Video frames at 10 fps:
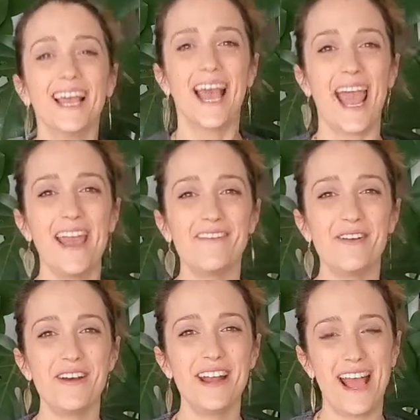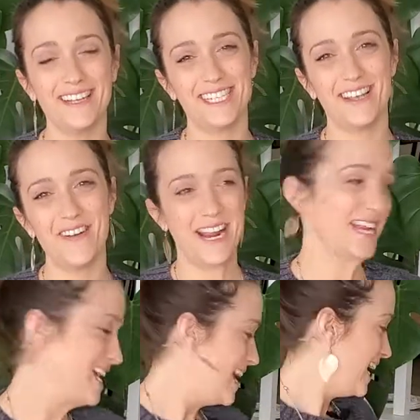Hey everyone, how's it going?
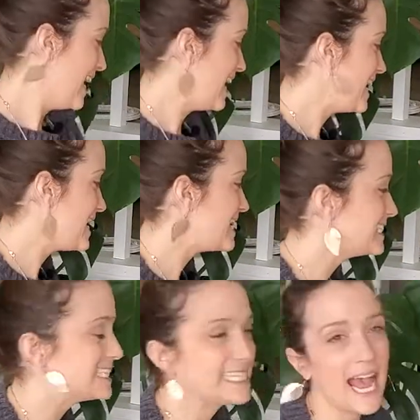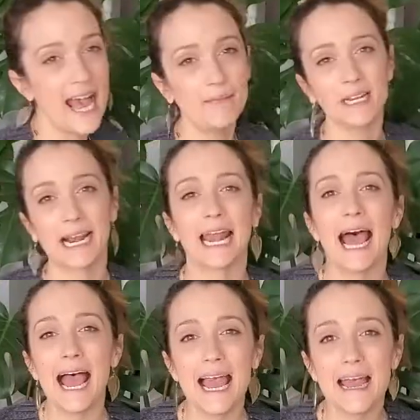It is time to
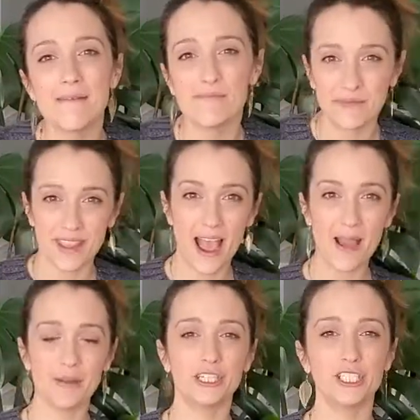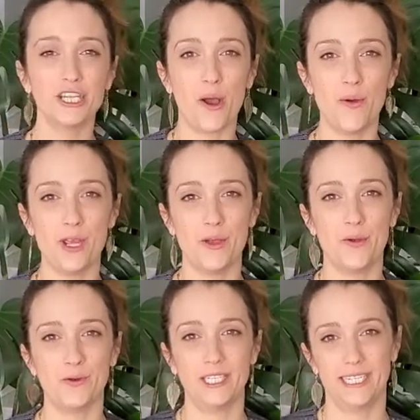climb. I'm gonna show
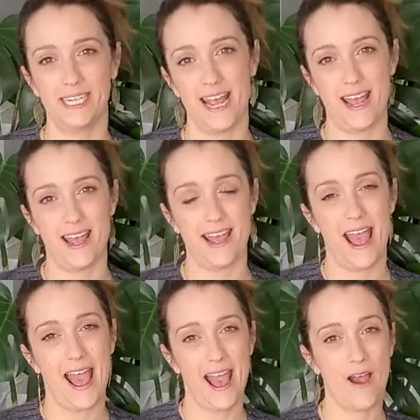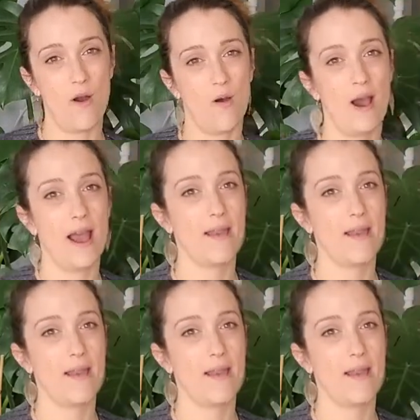you today how I